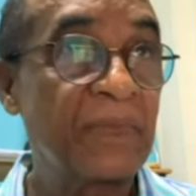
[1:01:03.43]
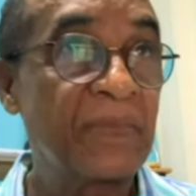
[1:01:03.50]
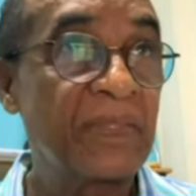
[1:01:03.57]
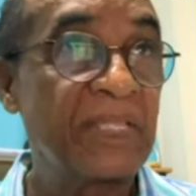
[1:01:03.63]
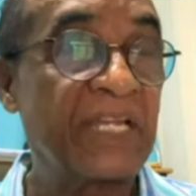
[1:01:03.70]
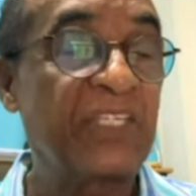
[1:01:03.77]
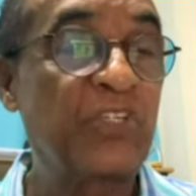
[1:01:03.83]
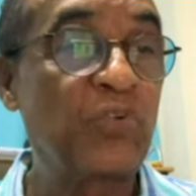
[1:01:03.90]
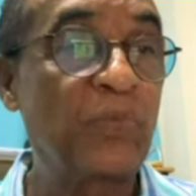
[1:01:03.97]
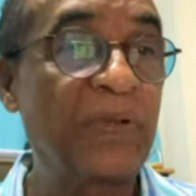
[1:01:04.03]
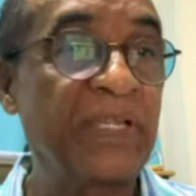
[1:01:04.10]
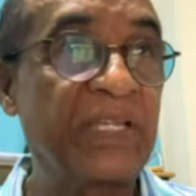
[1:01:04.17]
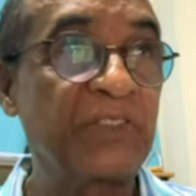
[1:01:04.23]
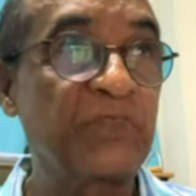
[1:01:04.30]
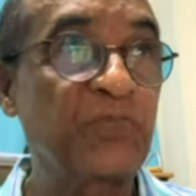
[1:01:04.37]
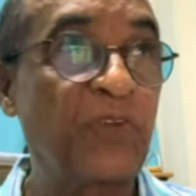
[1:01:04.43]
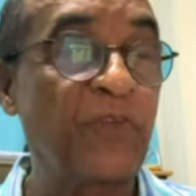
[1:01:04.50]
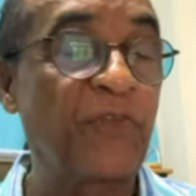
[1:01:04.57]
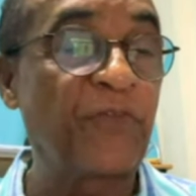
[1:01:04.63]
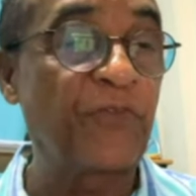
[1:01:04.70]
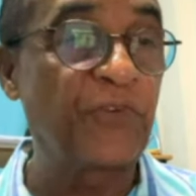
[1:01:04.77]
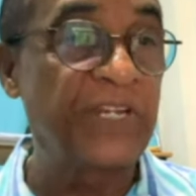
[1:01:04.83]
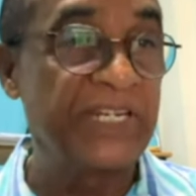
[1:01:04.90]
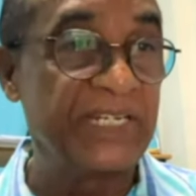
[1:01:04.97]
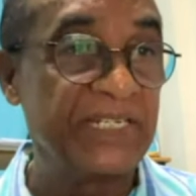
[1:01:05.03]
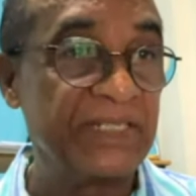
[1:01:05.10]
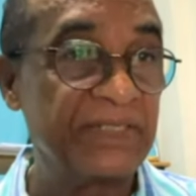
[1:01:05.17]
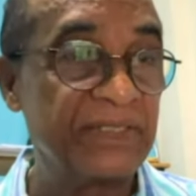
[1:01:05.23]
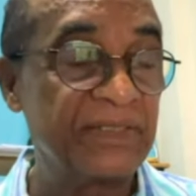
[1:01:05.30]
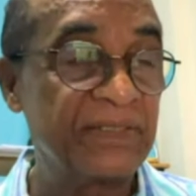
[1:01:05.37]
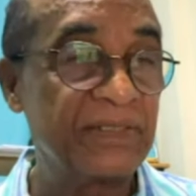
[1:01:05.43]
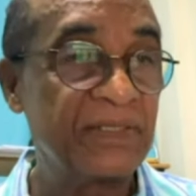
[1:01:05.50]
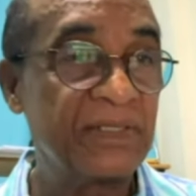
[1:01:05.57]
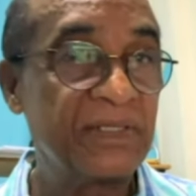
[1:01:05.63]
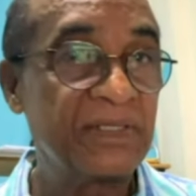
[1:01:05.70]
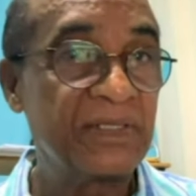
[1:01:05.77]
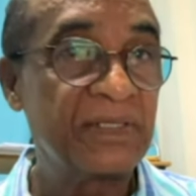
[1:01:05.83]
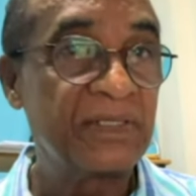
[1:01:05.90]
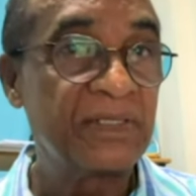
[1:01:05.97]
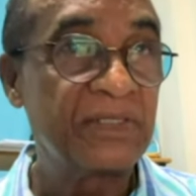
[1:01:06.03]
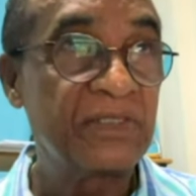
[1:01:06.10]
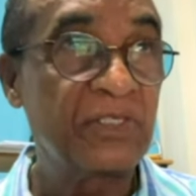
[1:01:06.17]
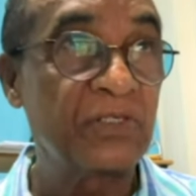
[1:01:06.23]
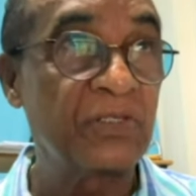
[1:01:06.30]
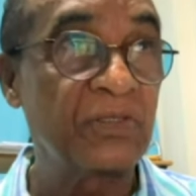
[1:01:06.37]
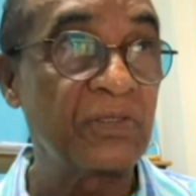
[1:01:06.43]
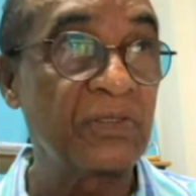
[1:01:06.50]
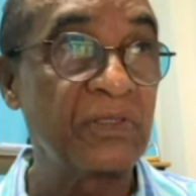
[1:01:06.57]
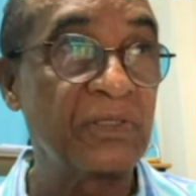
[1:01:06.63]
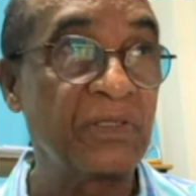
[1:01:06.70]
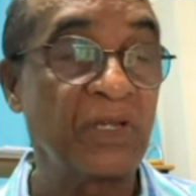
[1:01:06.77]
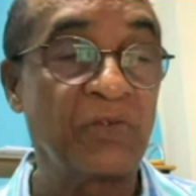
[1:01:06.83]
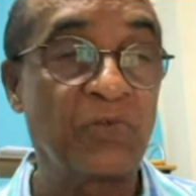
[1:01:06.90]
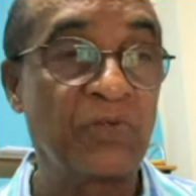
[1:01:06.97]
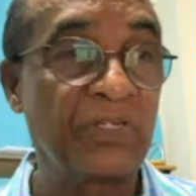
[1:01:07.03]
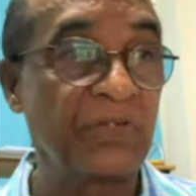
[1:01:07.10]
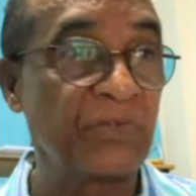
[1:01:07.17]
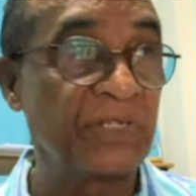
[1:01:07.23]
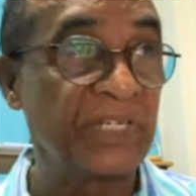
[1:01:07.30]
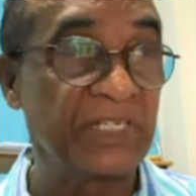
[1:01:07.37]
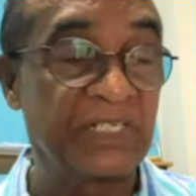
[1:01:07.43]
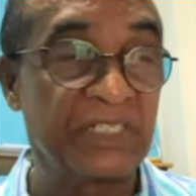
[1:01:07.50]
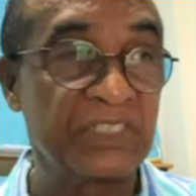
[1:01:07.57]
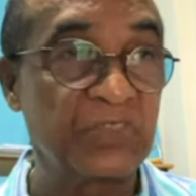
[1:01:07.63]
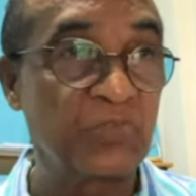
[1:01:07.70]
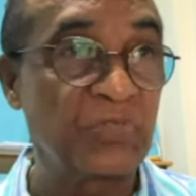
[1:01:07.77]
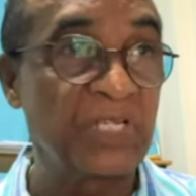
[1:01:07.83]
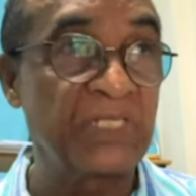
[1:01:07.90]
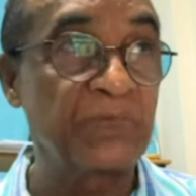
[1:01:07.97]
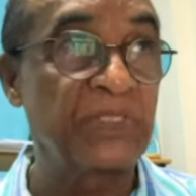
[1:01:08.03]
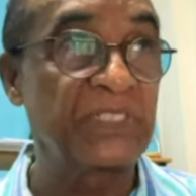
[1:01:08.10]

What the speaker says: that Cuba gives for free to not only Grenadian students, but